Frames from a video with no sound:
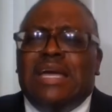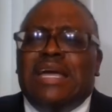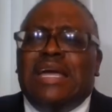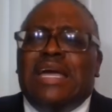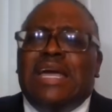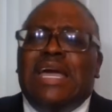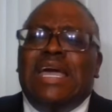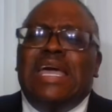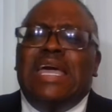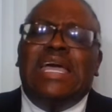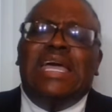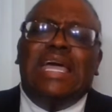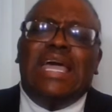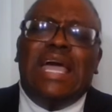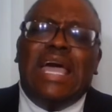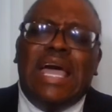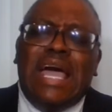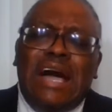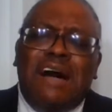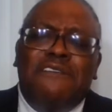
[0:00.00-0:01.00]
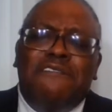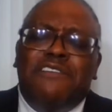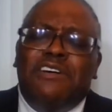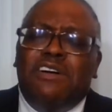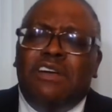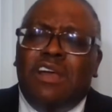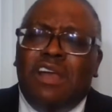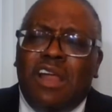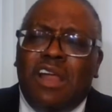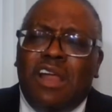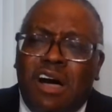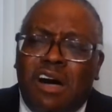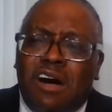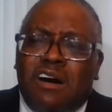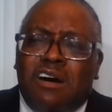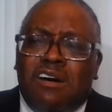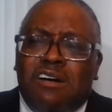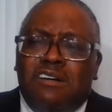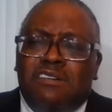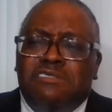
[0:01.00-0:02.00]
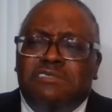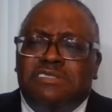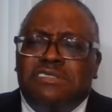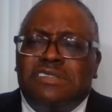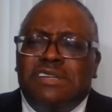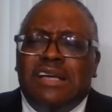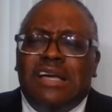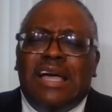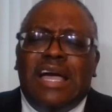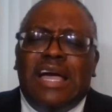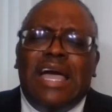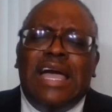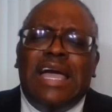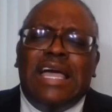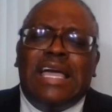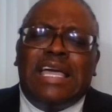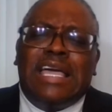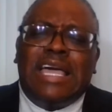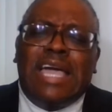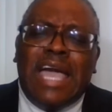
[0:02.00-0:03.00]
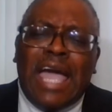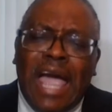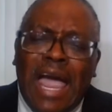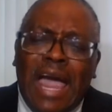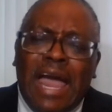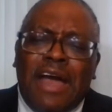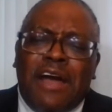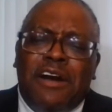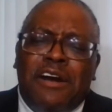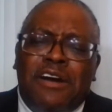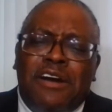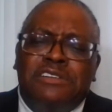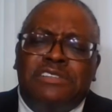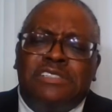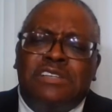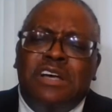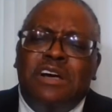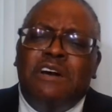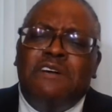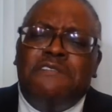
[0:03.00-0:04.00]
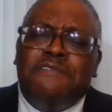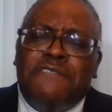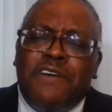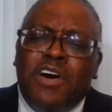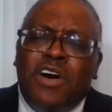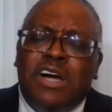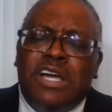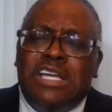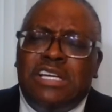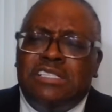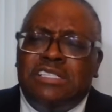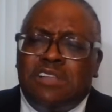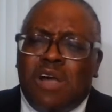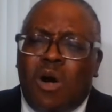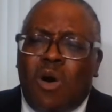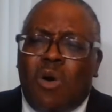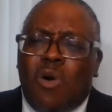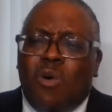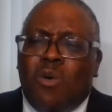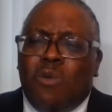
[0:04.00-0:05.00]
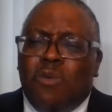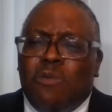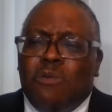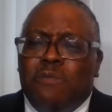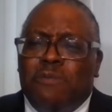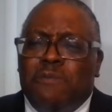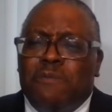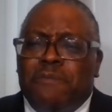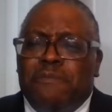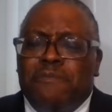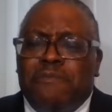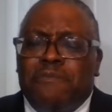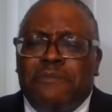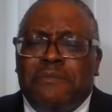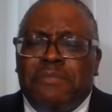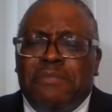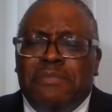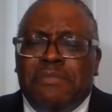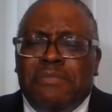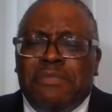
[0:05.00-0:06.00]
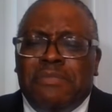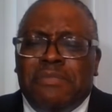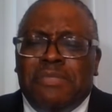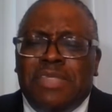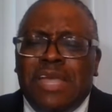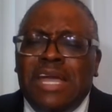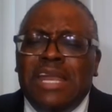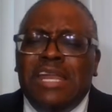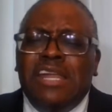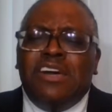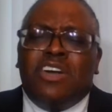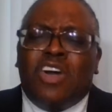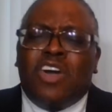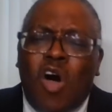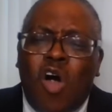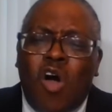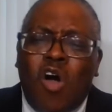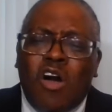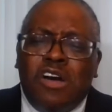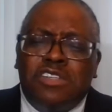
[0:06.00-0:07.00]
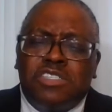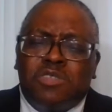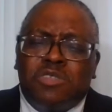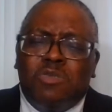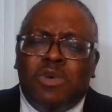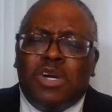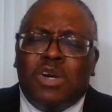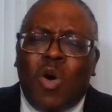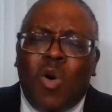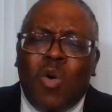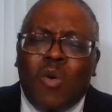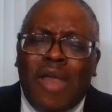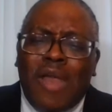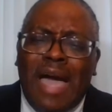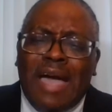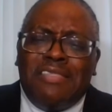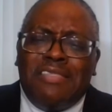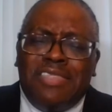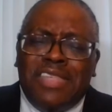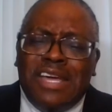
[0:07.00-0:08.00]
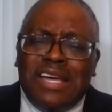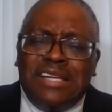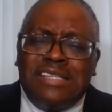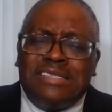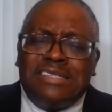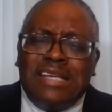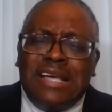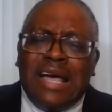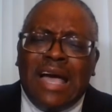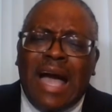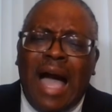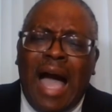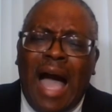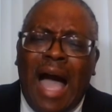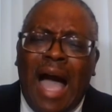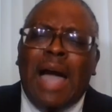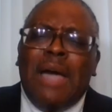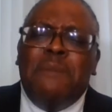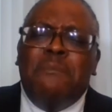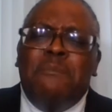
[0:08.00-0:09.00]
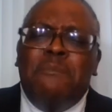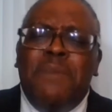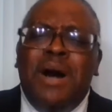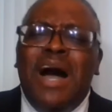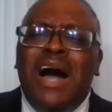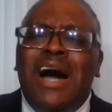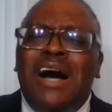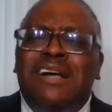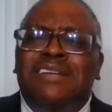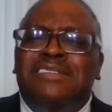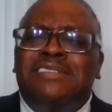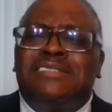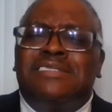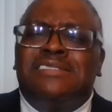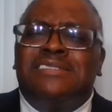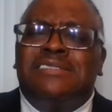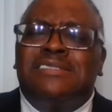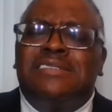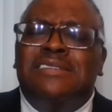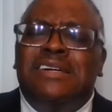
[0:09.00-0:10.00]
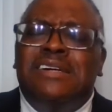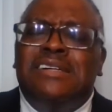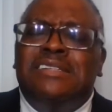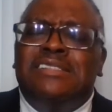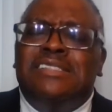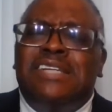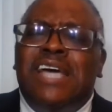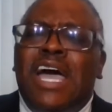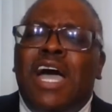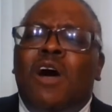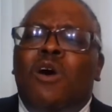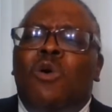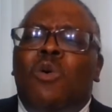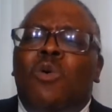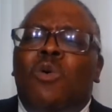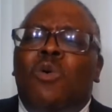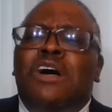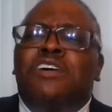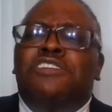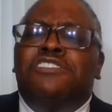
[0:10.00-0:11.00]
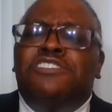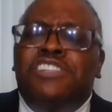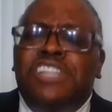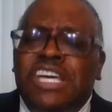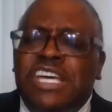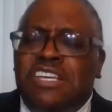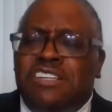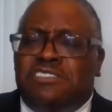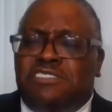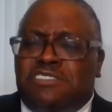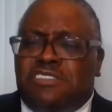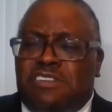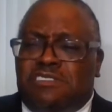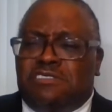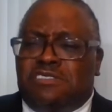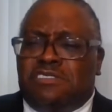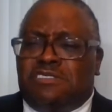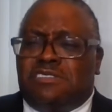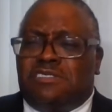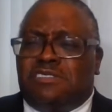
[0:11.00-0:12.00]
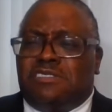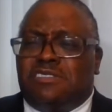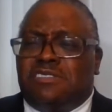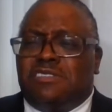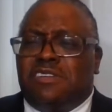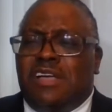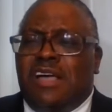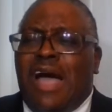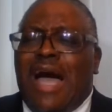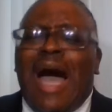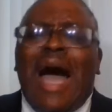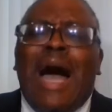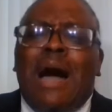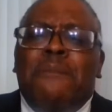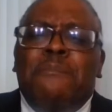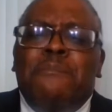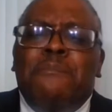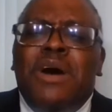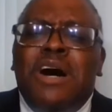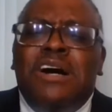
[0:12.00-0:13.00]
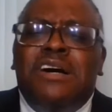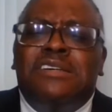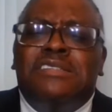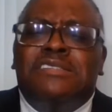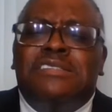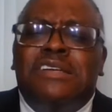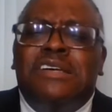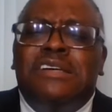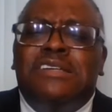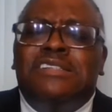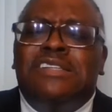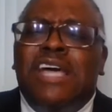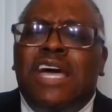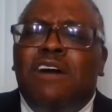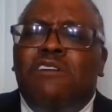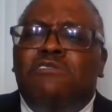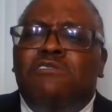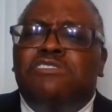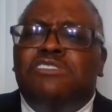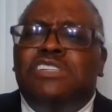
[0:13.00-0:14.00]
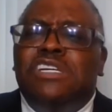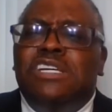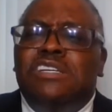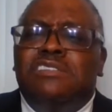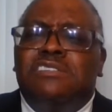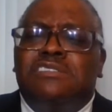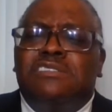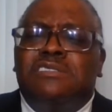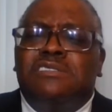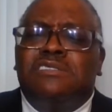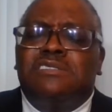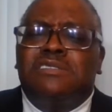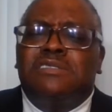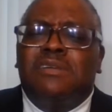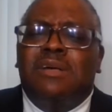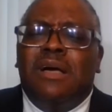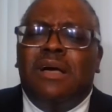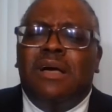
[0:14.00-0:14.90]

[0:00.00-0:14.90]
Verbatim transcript: He ever loves and cares for his own. Then the chorus will go like this I must tell Jesus. I must tell Jesus.